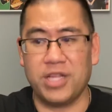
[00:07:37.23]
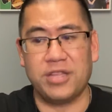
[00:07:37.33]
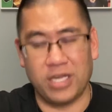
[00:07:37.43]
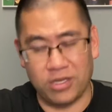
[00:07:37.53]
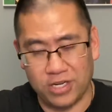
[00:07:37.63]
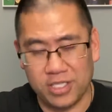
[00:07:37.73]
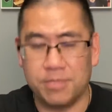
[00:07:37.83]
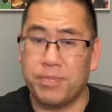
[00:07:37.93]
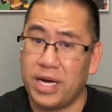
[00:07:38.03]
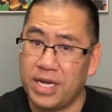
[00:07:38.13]
thank goodness,
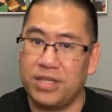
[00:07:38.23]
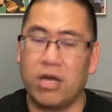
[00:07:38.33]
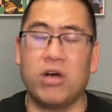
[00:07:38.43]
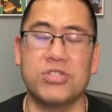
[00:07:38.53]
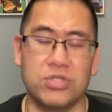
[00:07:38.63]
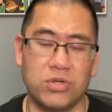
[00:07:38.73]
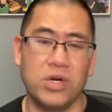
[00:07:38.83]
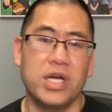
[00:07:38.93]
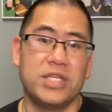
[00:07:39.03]
but they also